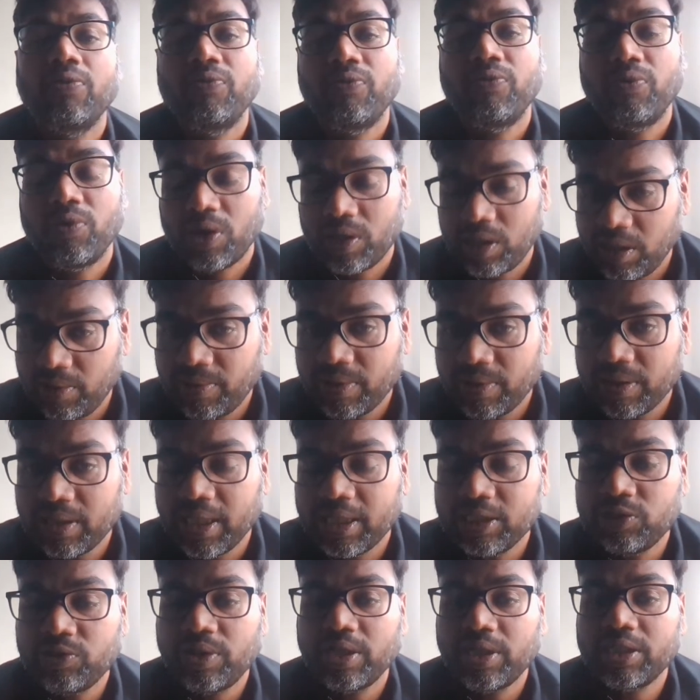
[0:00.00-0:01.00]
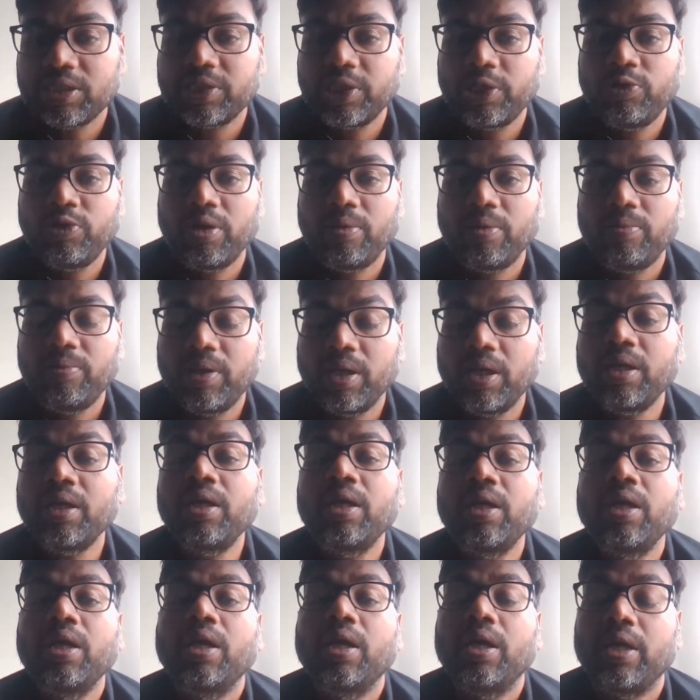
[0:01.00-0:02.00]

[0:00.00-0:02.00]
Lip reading: whatever the education you have done.